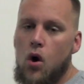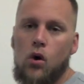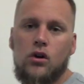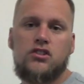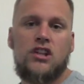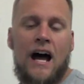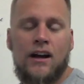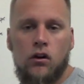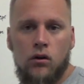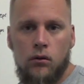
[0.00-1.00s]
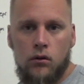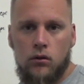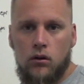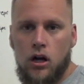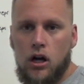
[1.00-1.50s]
Horizontal
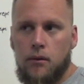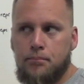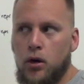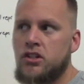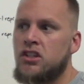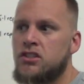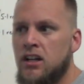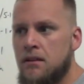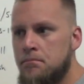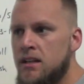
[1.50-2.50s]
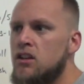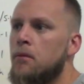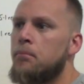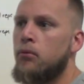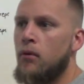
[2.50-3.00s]
uh, push is going to be
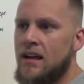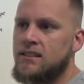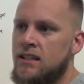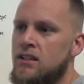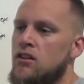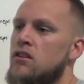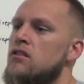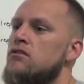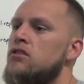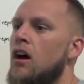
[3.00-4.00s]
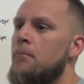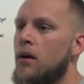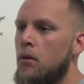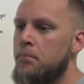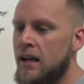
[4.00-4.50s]
your pressing, your, your
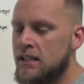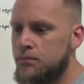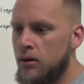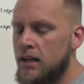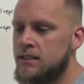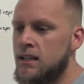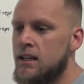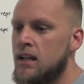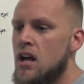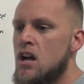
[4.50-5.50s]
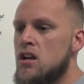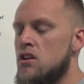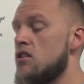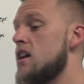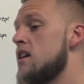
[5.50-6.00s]
dumbbell bench pressing,
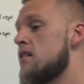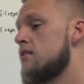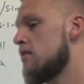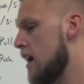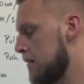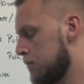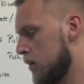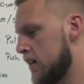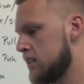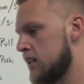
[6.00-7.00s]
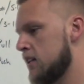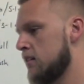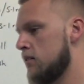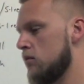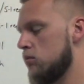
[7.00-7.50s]
your incline
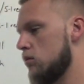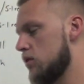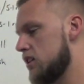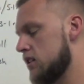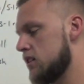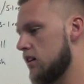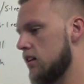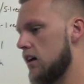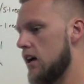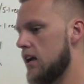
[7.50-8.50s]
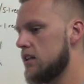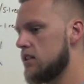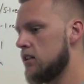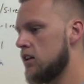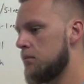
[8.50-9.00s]
pressing, which is uh, I
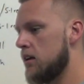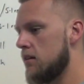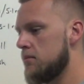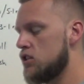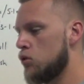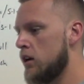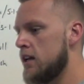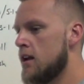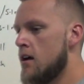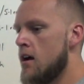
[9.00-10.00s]
guess a little bit in between.